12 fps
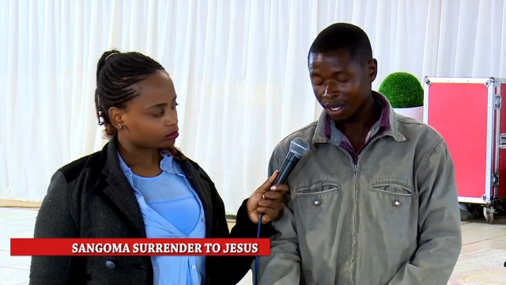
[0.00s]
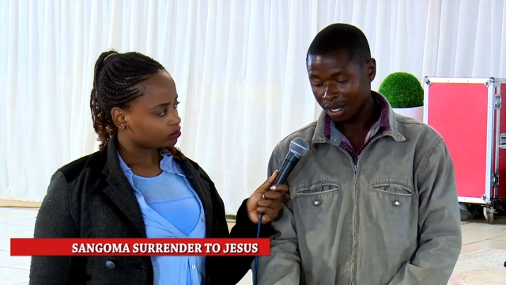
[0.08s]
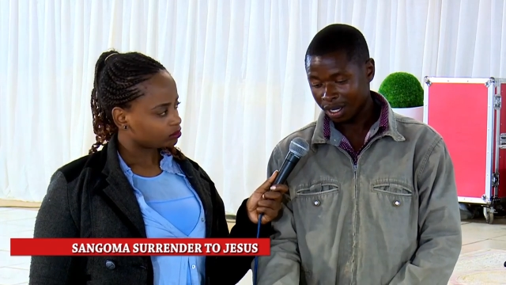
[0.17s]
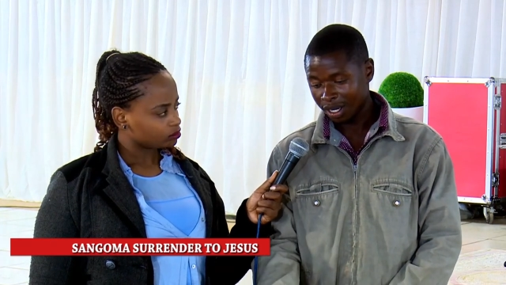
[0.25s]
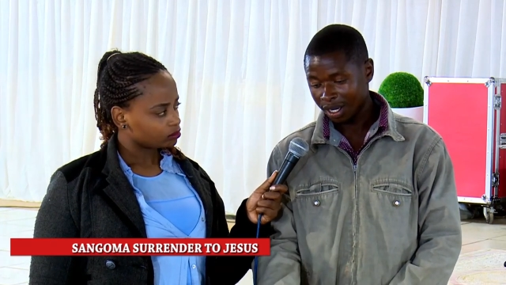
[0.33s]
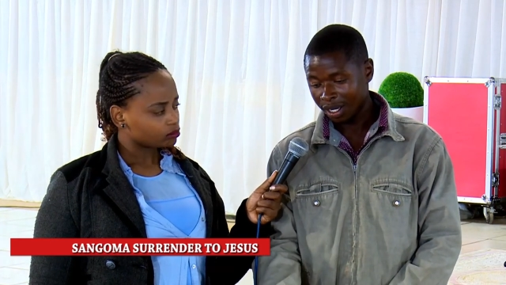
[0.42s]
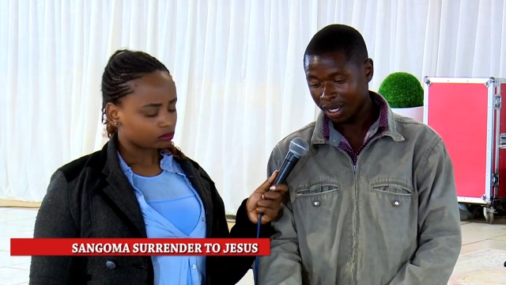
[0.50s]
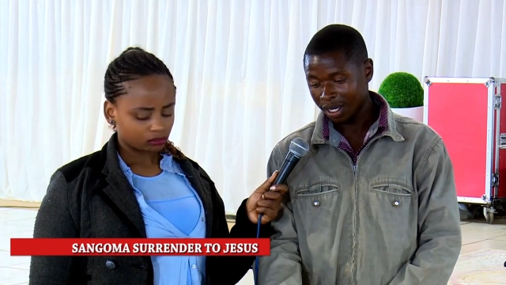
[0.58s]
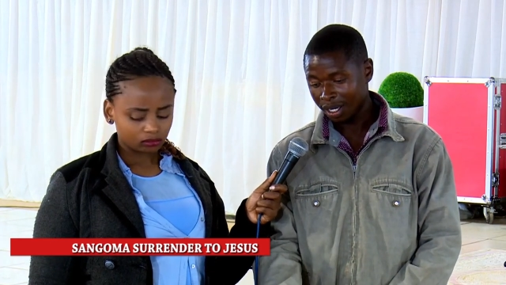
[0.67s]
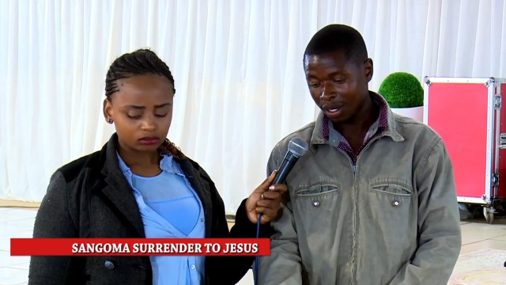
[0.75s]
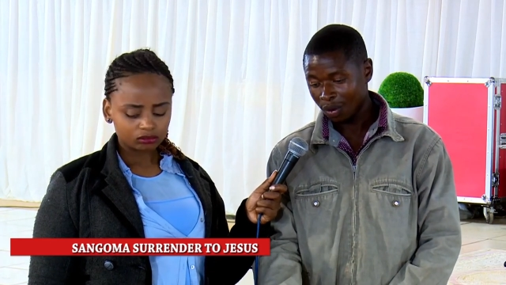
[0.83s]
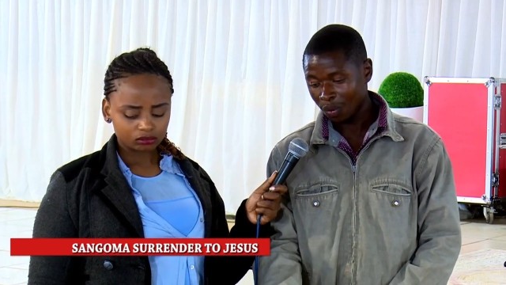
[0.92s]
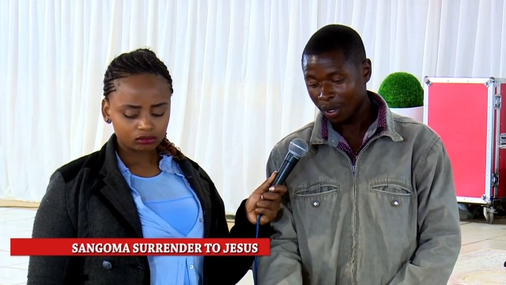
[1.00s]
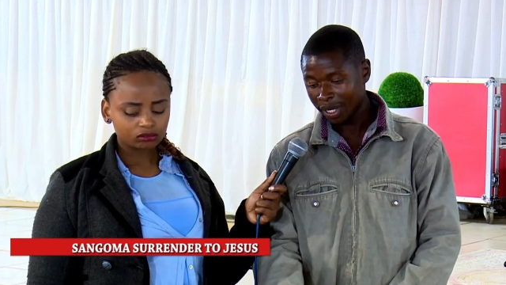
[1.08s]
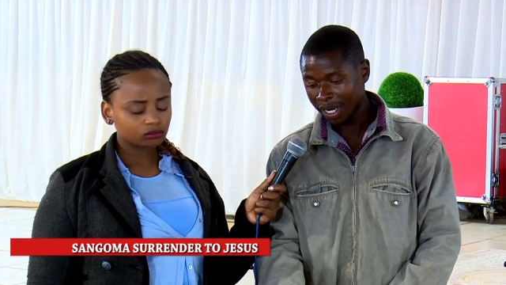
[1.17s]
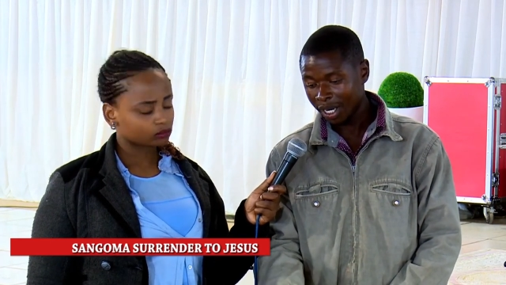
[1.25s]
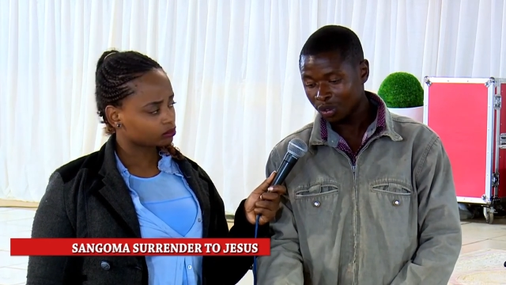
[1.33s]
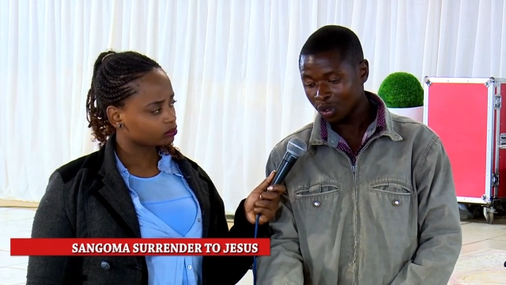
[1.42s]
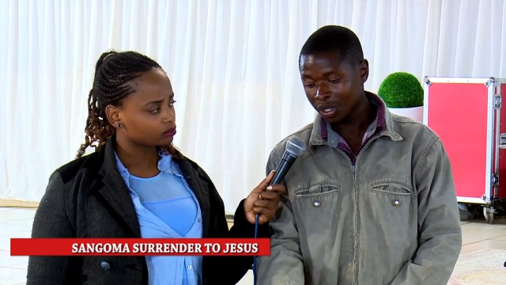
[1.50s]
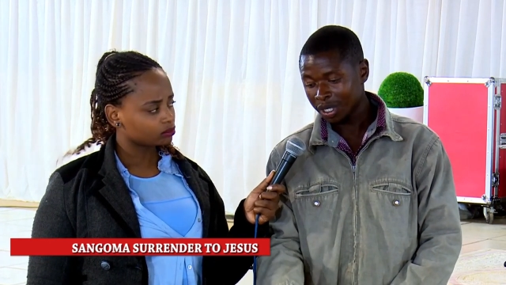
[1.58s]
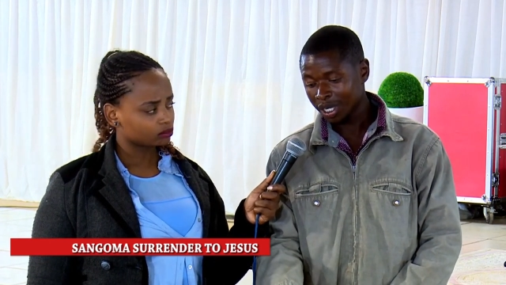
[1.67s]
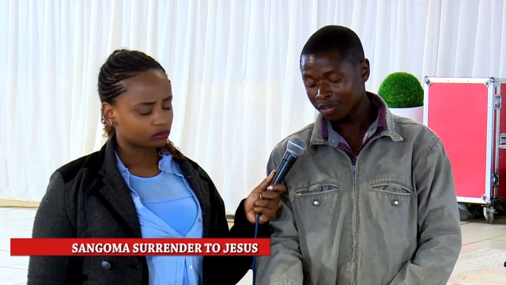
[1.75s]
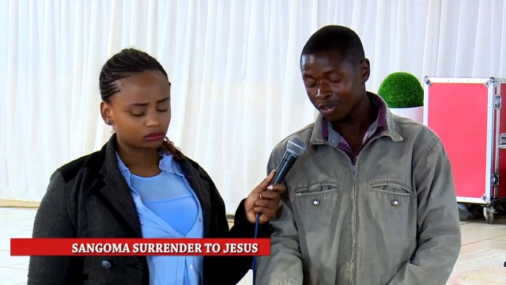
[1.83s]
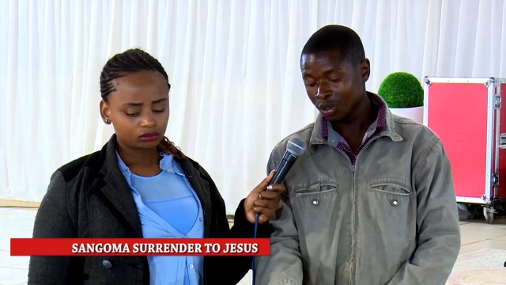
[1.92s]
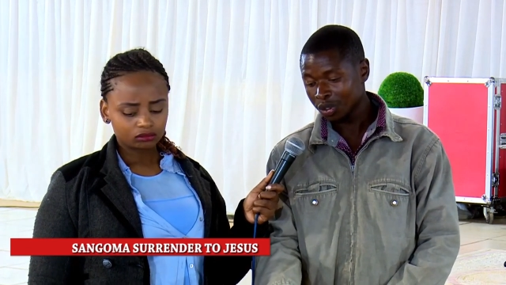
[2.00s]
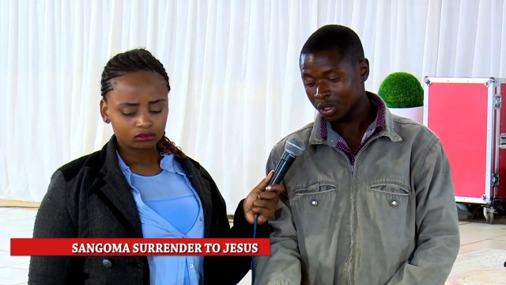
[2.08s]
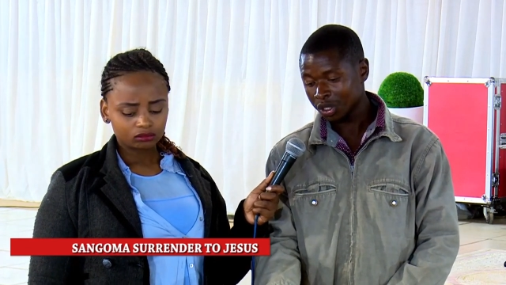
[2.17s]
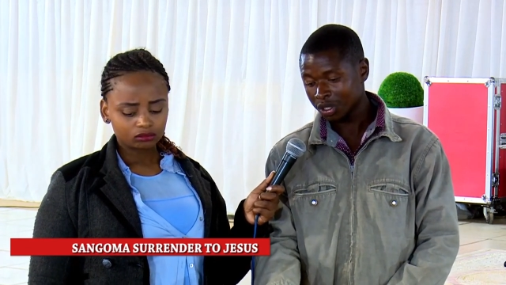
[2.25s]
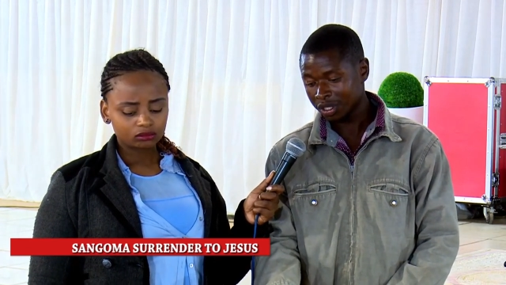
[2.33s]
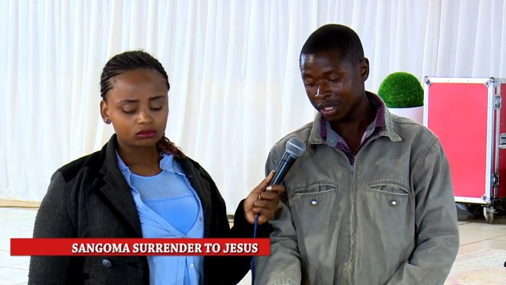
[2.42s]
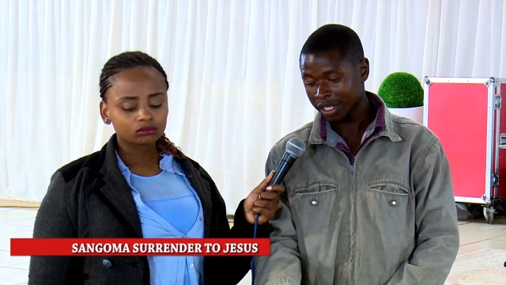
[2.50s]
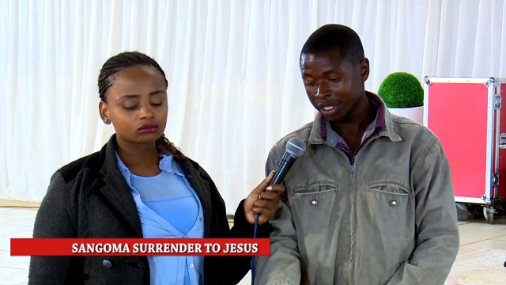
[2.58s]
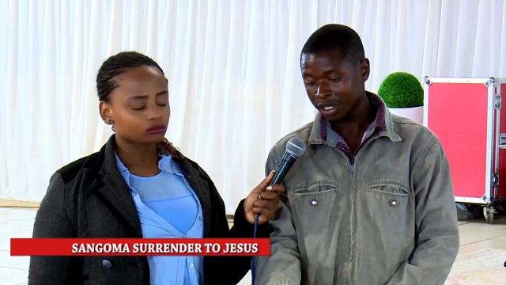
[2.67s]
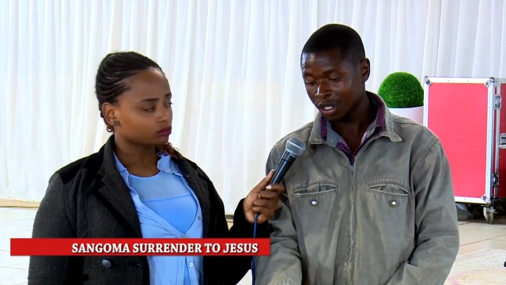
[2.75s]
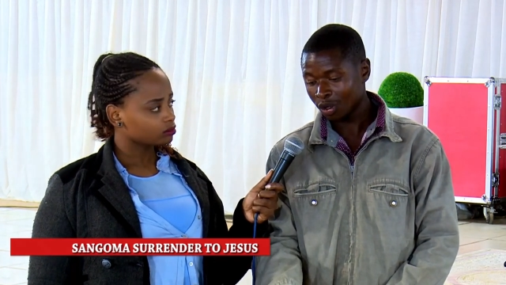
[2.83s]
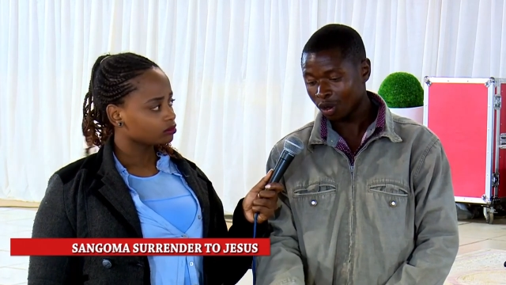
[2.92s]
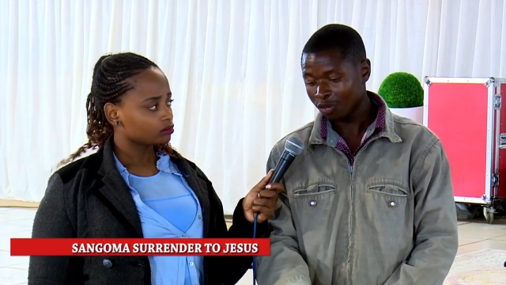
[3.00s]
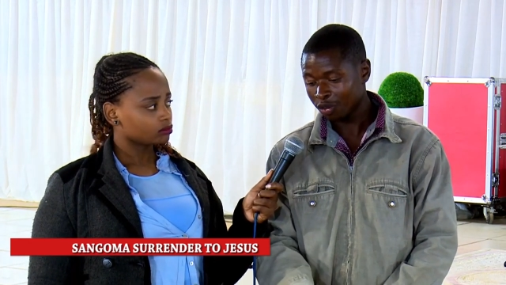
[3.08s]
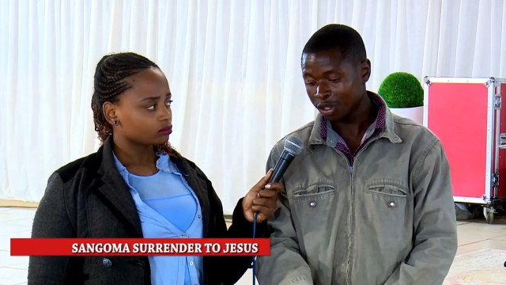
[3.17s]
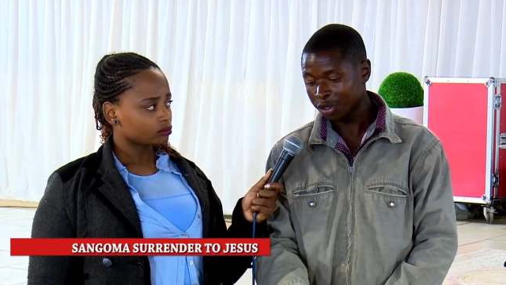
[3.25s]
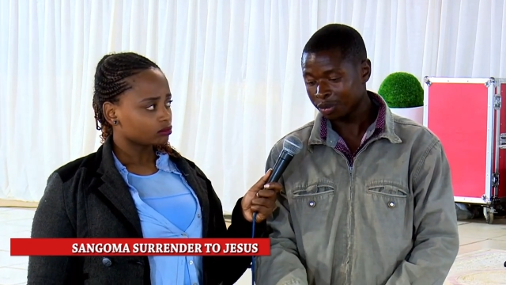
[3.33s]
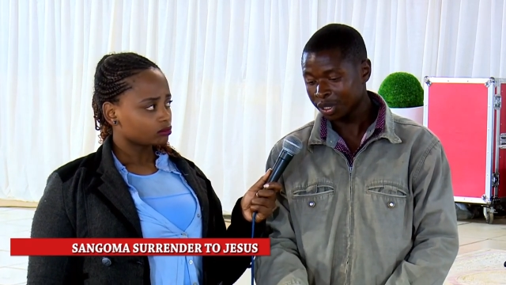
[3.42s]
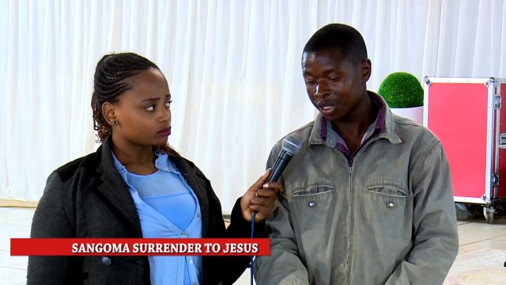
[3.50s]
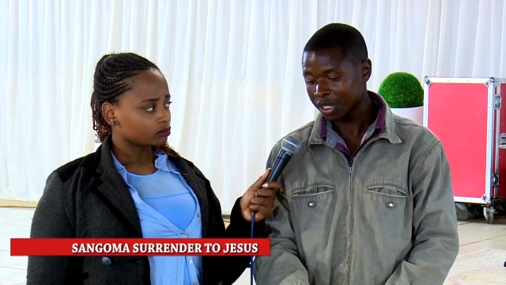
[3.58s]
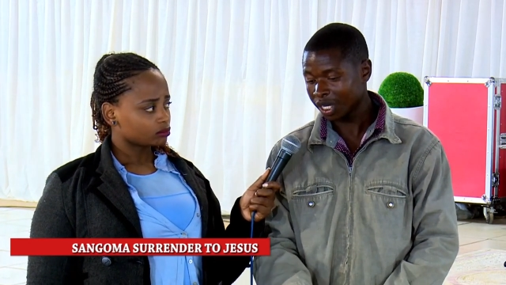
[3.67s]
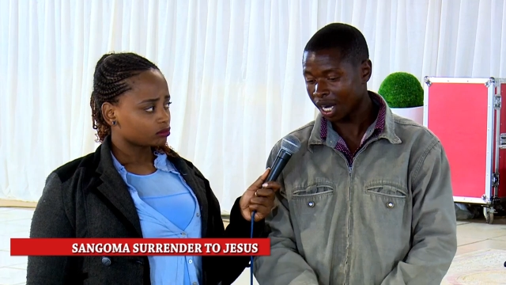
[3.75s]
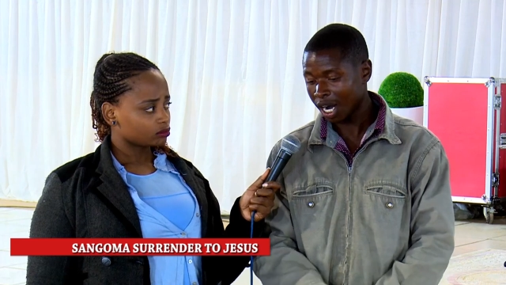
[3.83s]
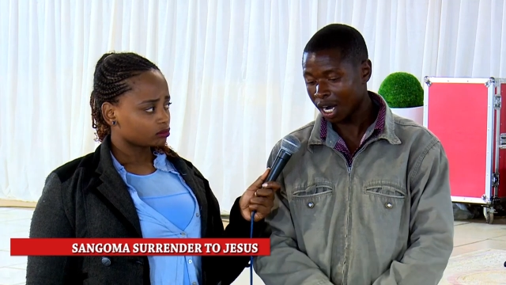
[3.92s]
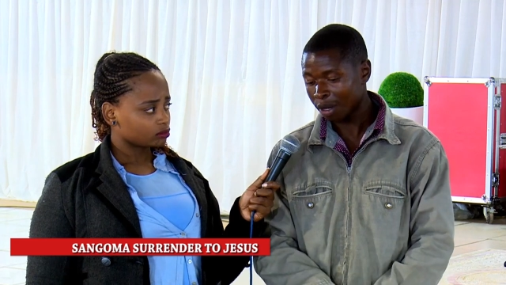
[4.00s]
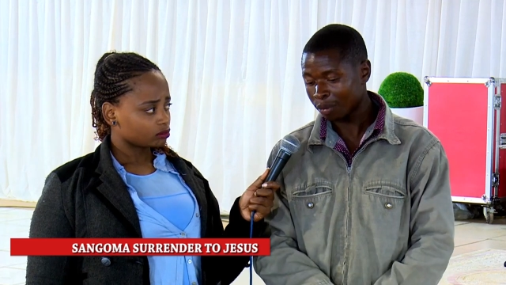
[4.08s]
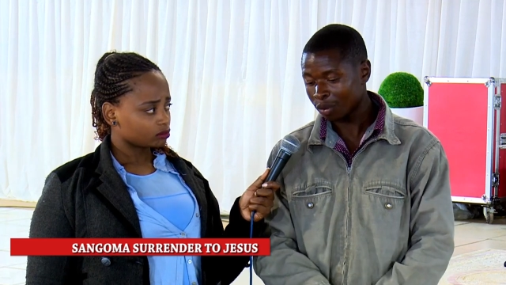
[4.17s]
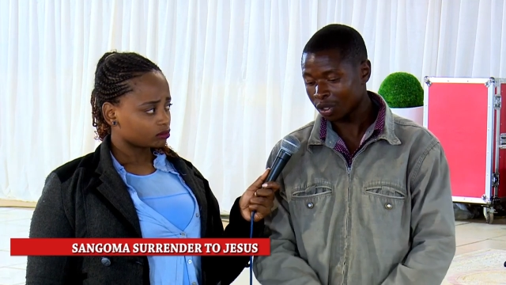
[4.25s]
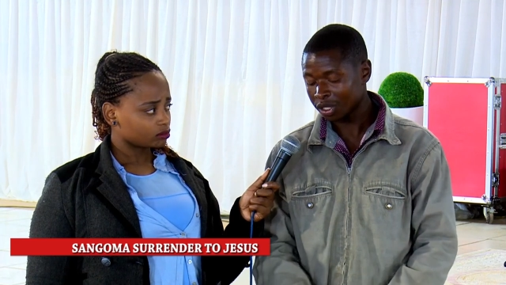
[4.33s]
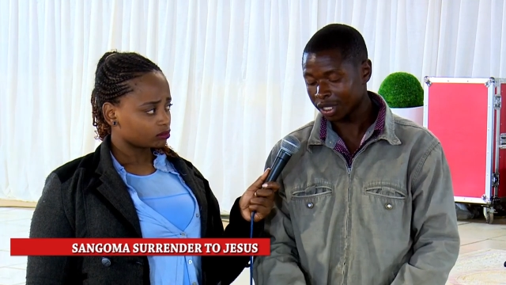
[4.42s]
Speaker 1: Uh, when I don't have those things, of which means I am not